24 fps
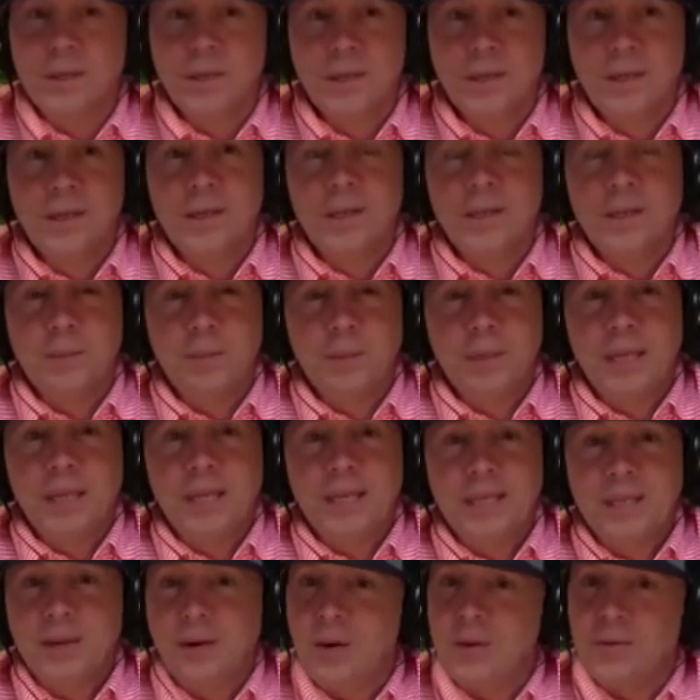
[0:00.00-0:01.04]

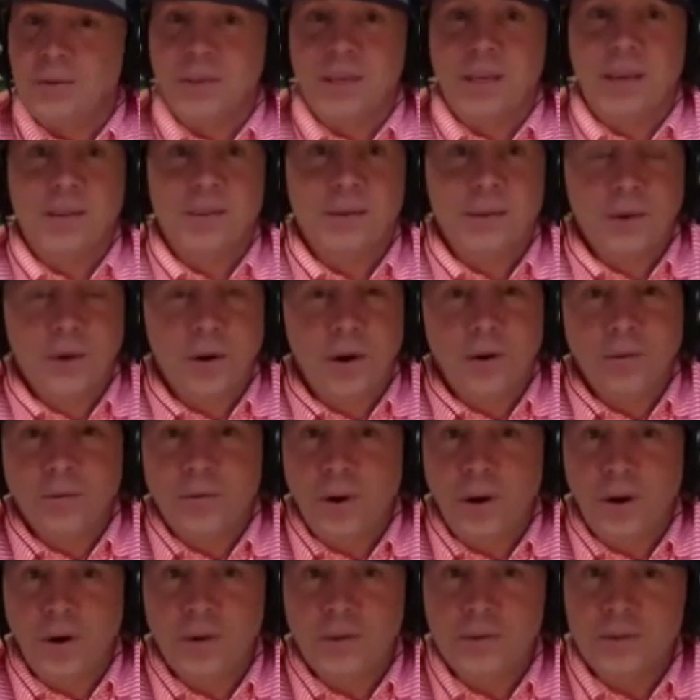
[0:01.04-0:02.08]
eliminating altogether golf
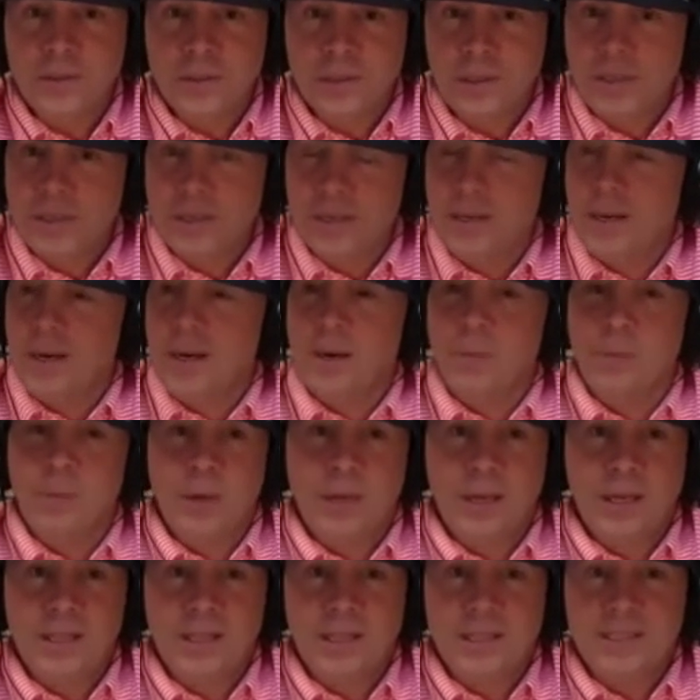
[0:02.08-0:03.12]
carts,
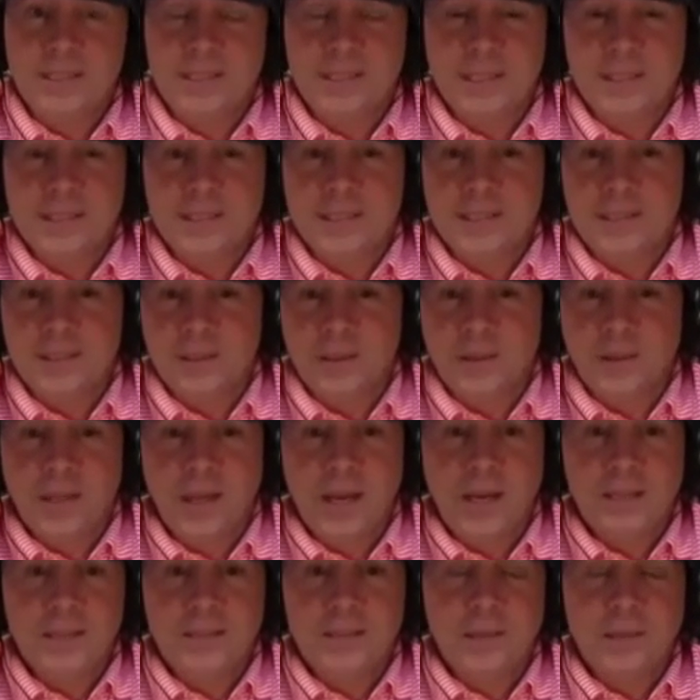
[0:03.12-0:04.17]
bringing these things in. They're a
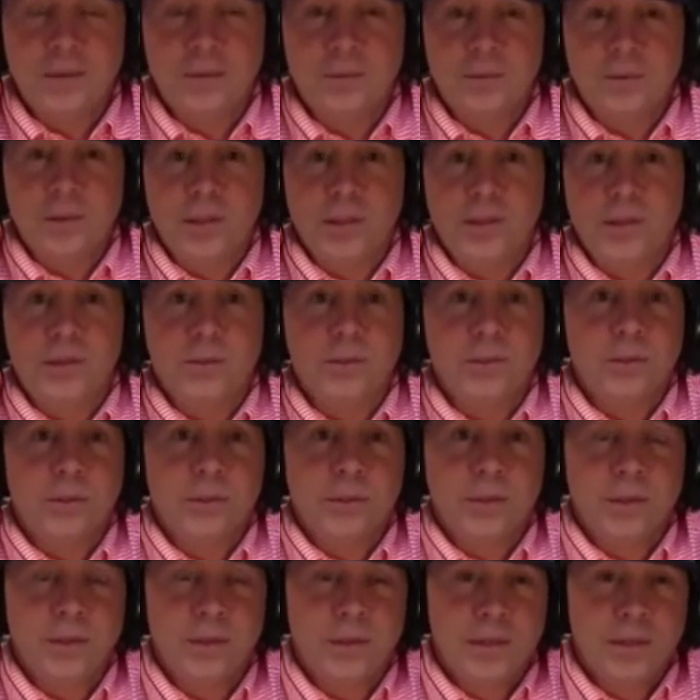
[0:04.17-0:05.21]
lot friendlier to
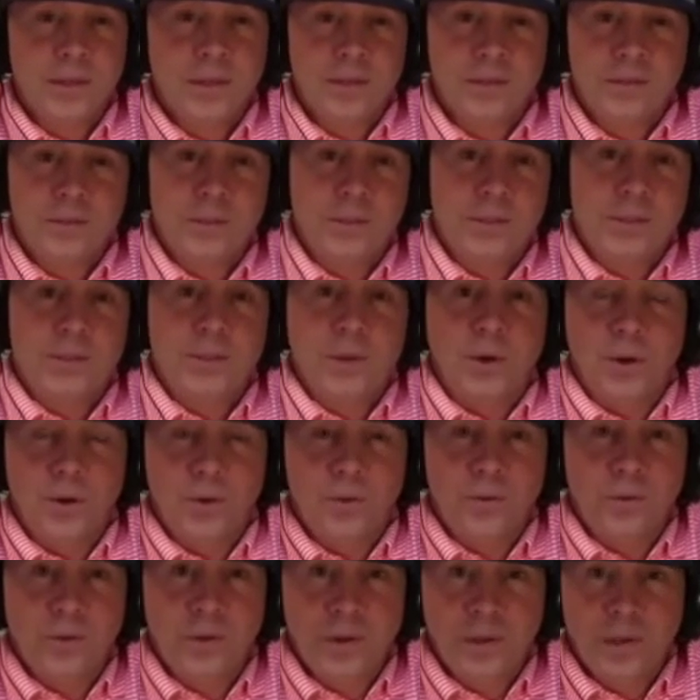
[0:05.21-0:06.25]
the
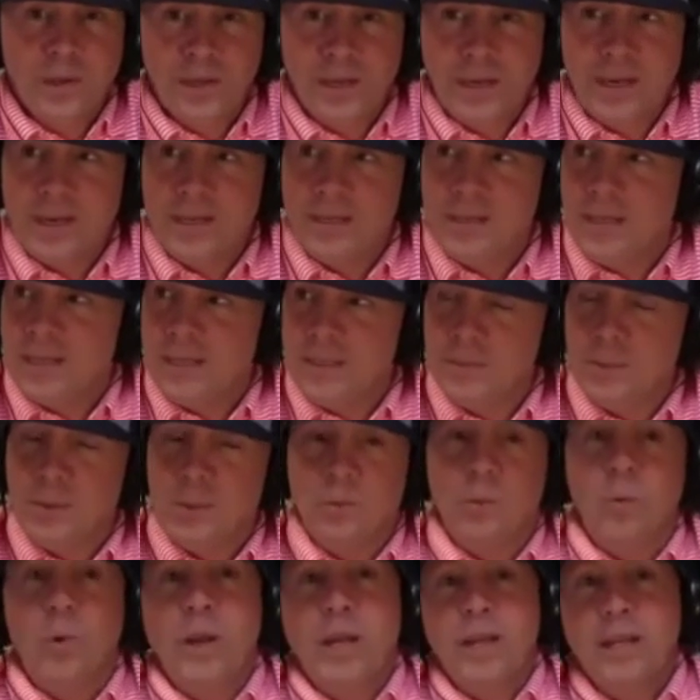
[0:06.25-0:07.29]
turf. Not as much
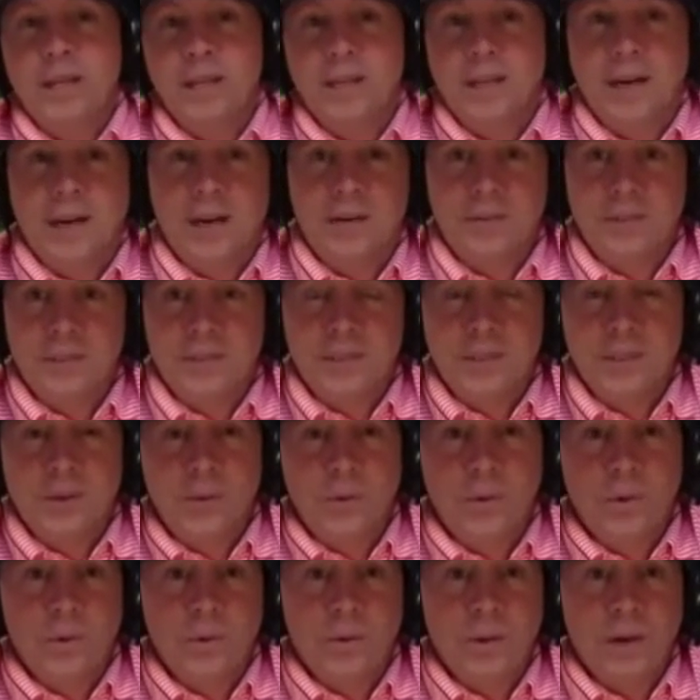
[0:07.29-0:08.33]
weight, obviously,
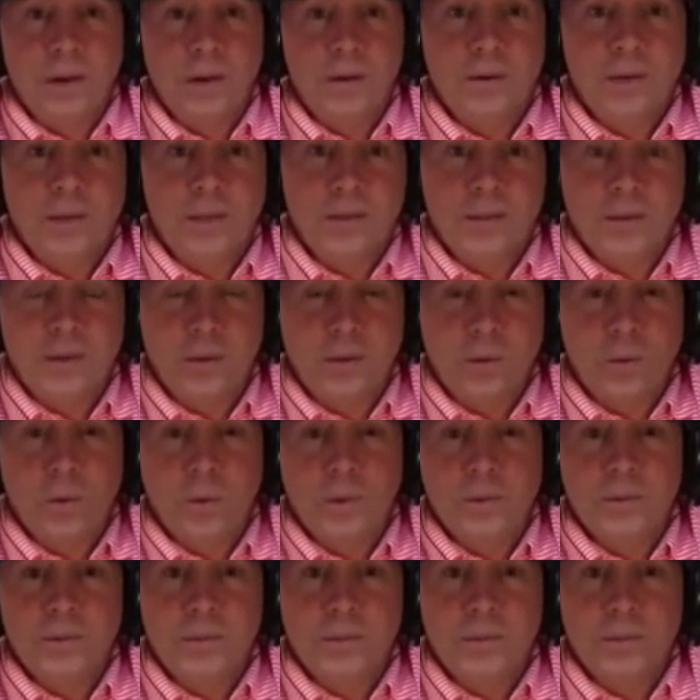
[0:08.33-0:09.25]
going around on the course.